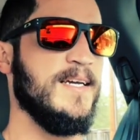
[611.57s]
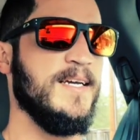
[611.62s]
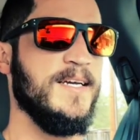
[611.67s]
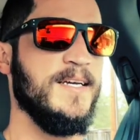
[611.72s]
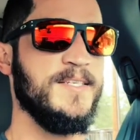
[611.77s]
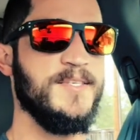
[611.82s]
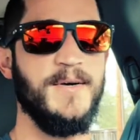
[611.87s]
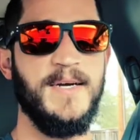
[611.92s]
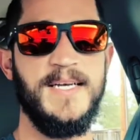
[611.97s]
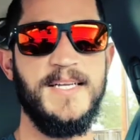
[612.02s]

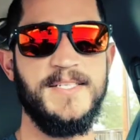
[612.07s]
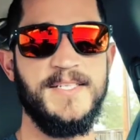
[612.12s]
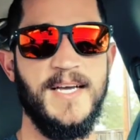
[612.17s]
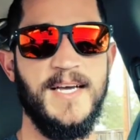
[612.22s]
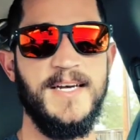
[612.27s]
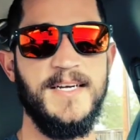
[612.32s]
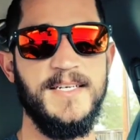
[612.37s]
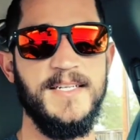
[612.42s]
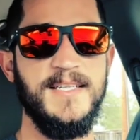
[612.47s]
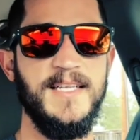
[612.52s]
So I
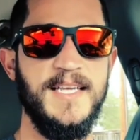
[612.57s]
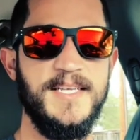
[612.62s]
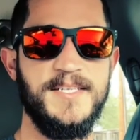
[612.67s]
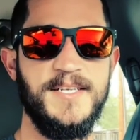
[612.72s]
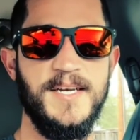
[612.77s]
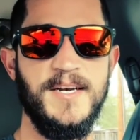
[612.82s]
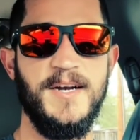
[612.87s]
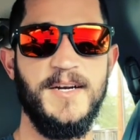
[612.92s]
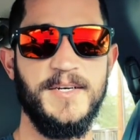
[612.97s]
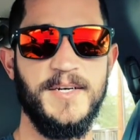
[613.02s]
decided to list
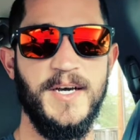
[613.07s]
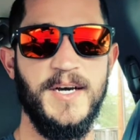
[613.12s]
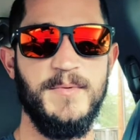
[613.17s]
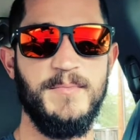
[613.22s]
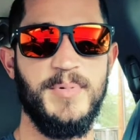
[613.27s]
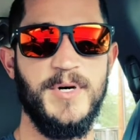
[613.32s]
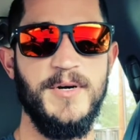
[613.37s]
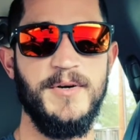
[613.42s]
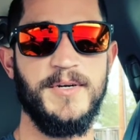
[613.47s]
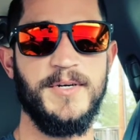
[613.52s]
it on
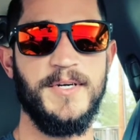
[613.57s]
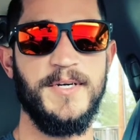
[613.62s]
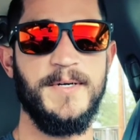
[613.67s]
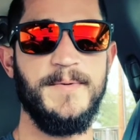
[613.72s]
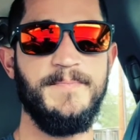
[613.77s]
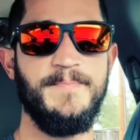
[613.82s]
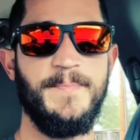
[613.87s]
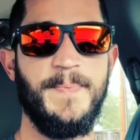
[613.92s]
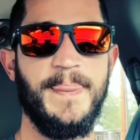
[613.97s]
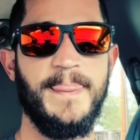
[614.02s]
GunBroker.
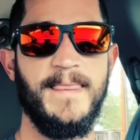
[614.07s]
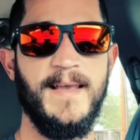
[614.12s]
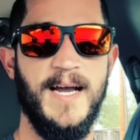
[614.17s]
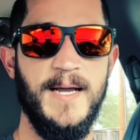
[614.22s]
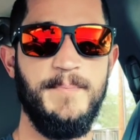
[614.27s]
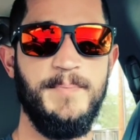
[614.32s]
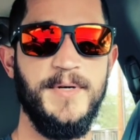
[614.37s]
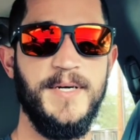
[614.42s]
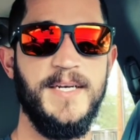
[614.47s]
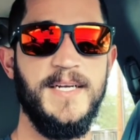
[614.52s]
I
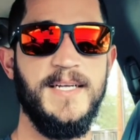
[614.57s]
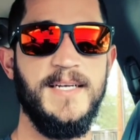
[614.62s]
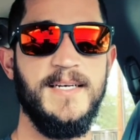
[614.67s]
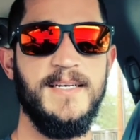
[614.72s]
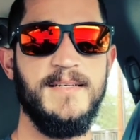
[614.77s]
put it